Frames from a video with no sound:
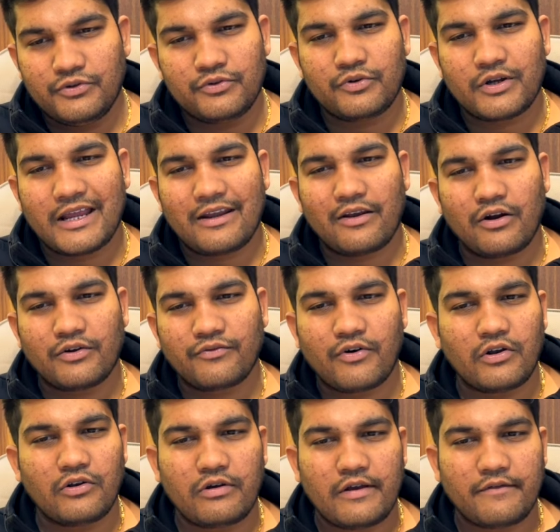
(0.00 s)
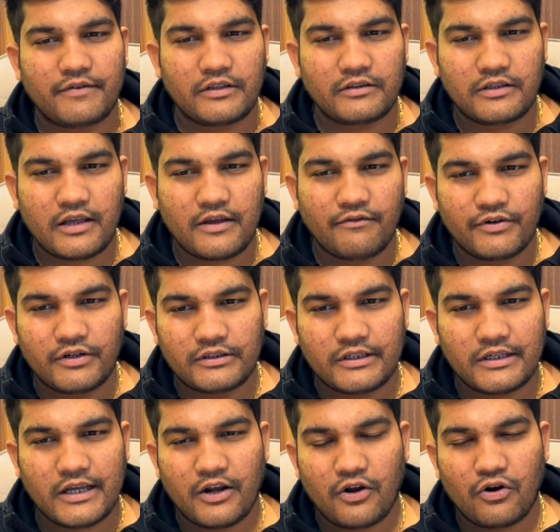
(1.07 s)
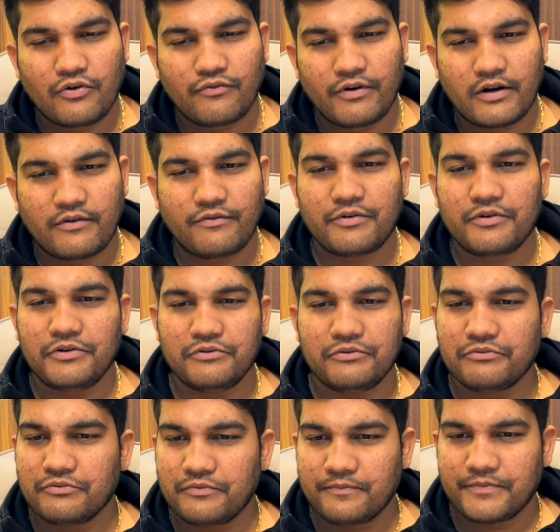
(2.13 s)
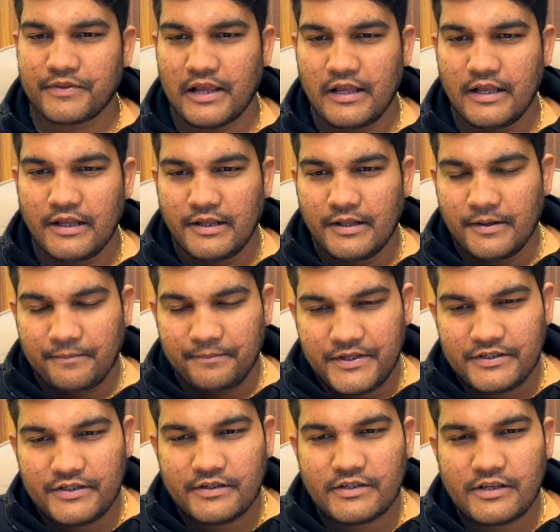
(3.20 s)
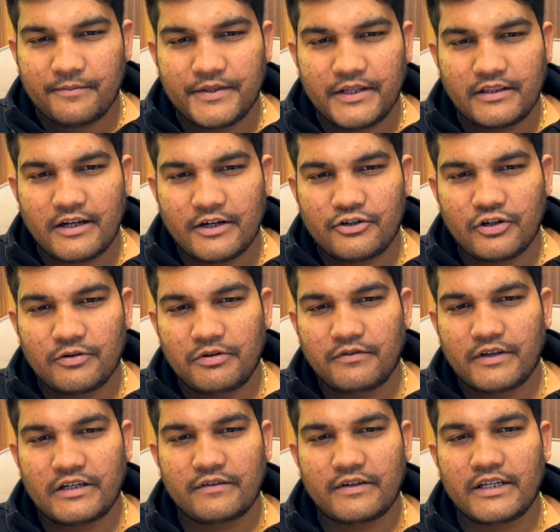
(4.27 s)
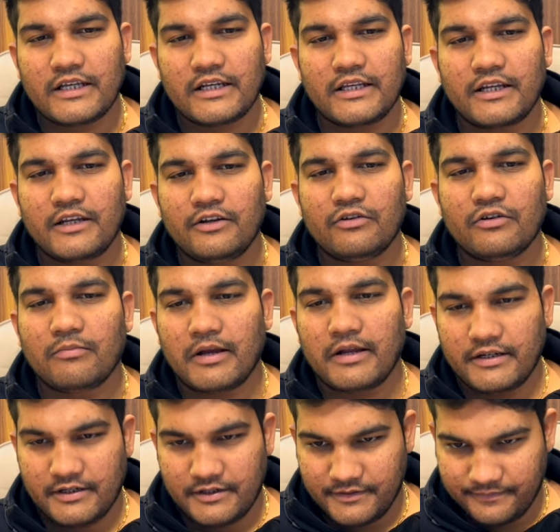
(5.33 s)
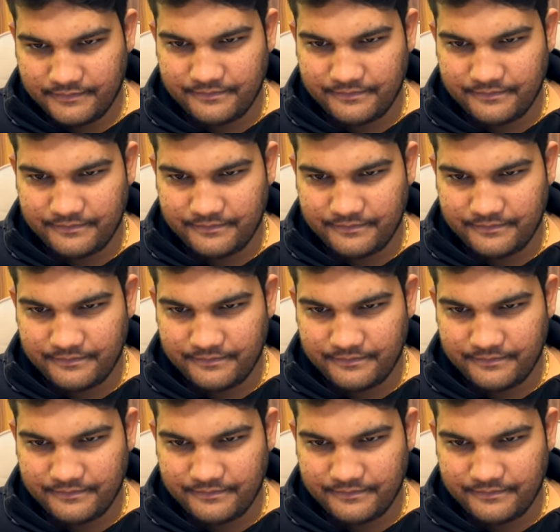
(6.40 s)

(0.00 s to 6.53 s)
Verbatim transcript: you cannot follow everything everything cannot work for you this is something that should be very very clear in your mind